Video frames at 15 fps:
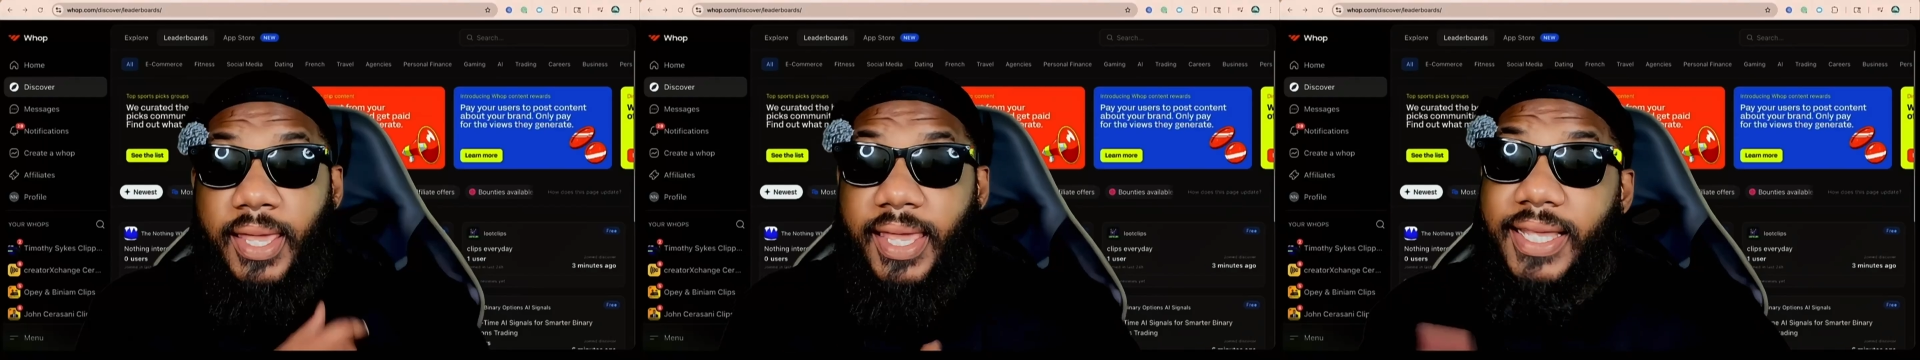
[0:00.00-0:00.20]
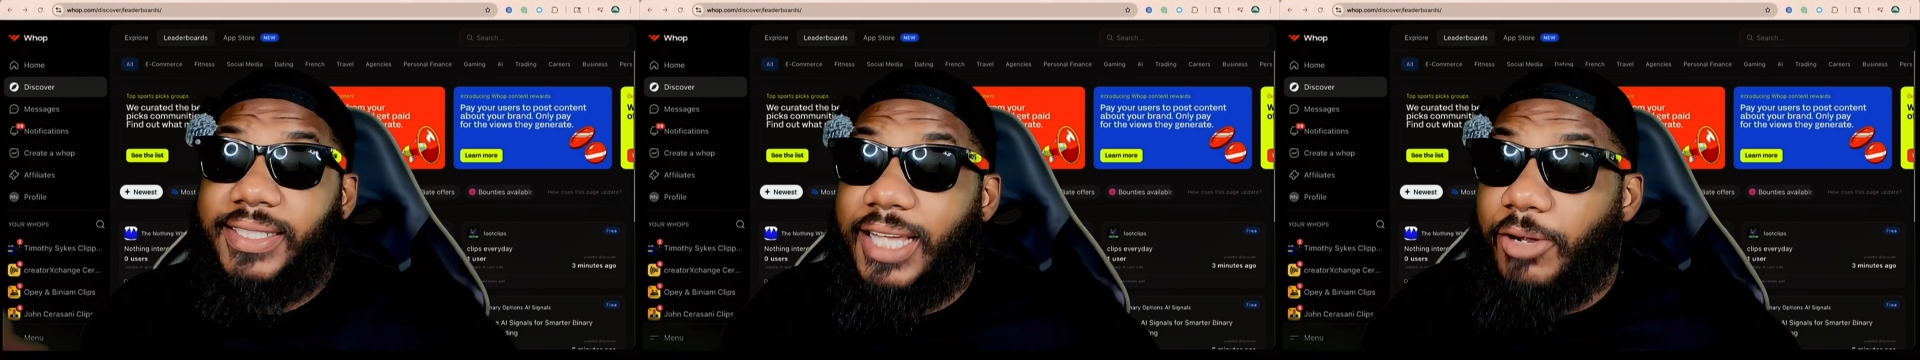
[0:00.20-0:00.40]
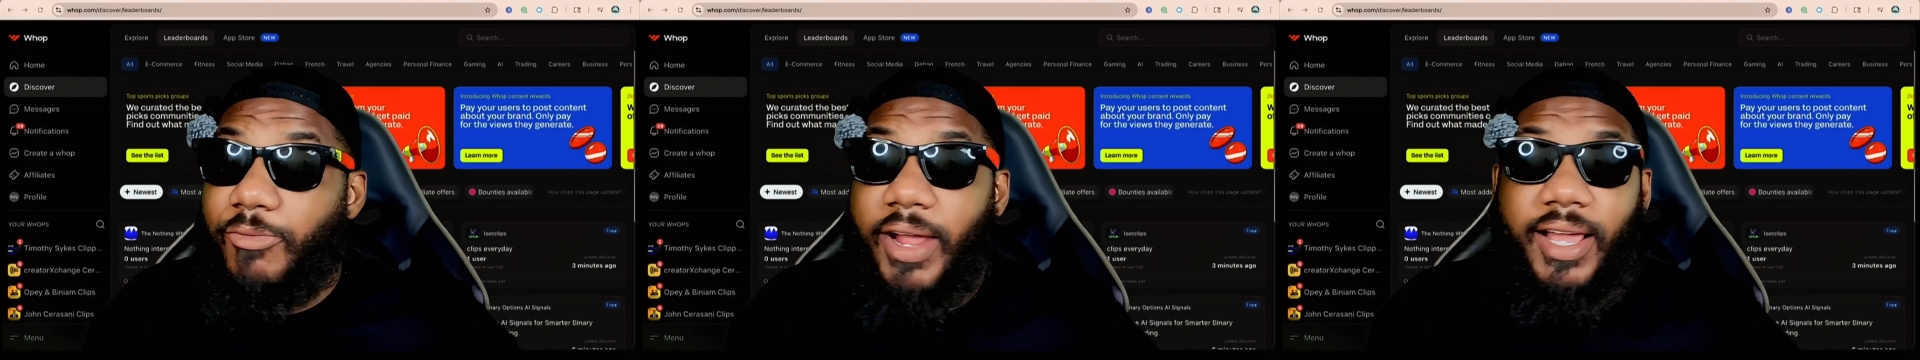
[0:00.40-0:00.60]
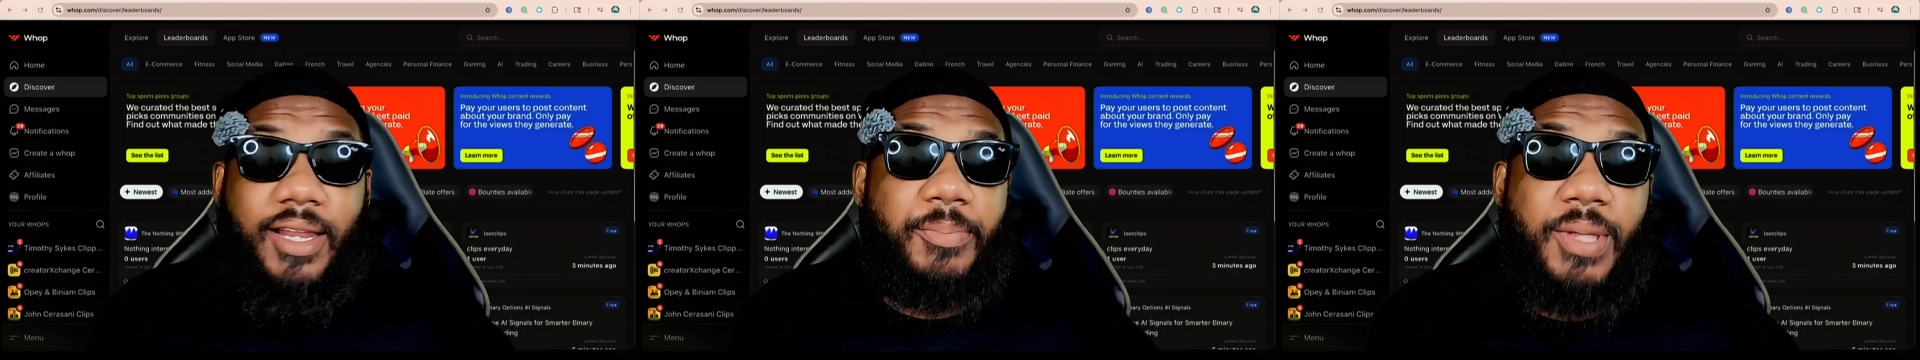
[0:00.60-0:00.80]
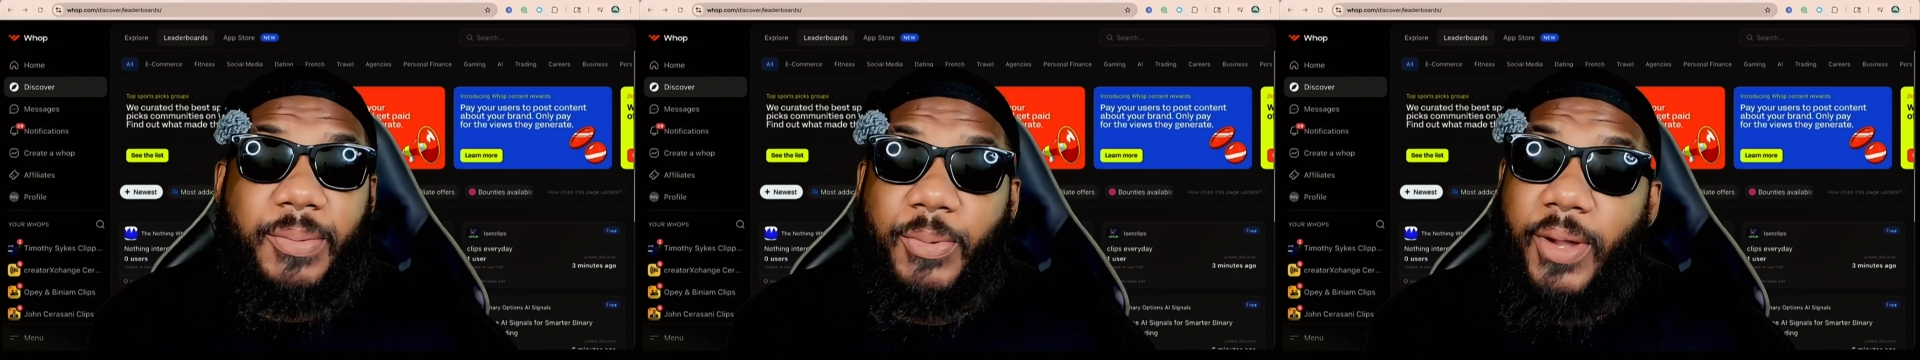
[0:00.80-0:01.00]
Here's how
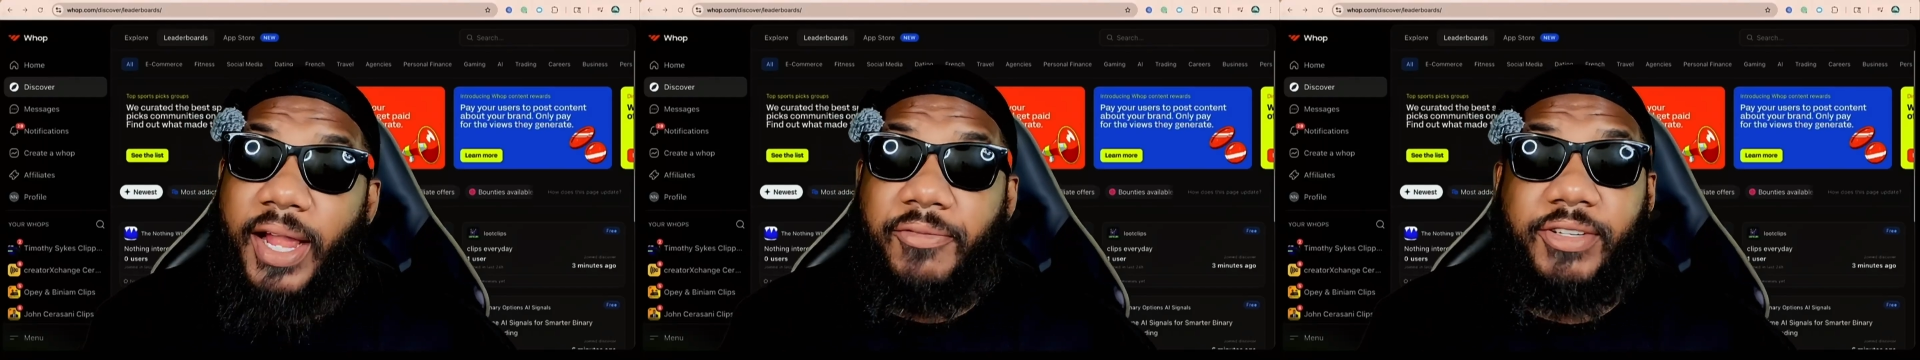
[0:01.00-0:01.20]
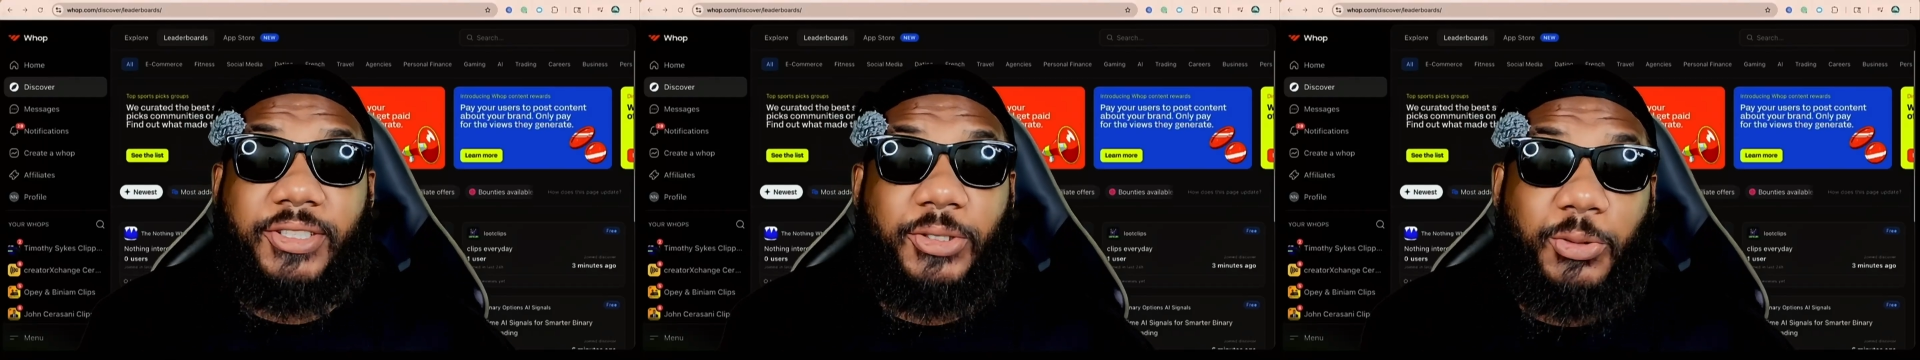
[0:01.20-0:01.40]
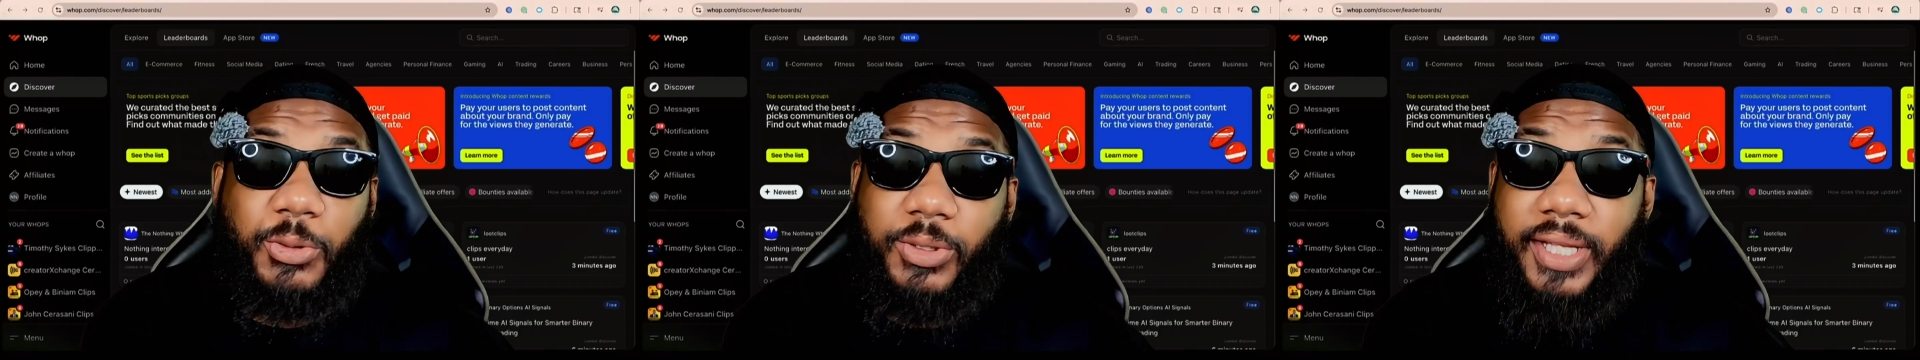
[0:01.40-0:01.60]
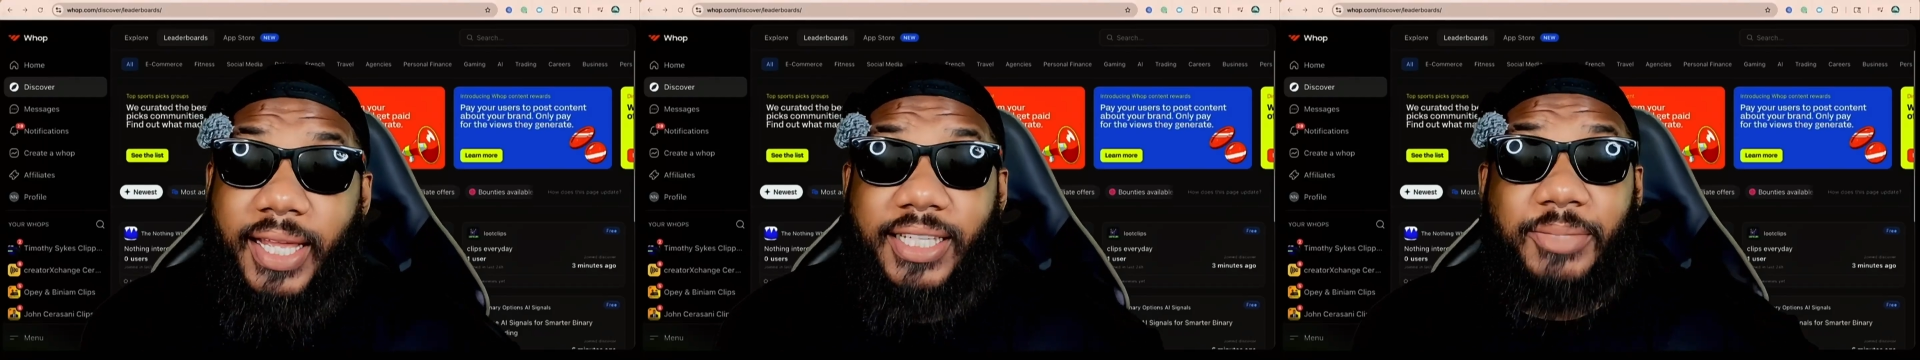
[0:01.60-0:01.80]
regular people every single day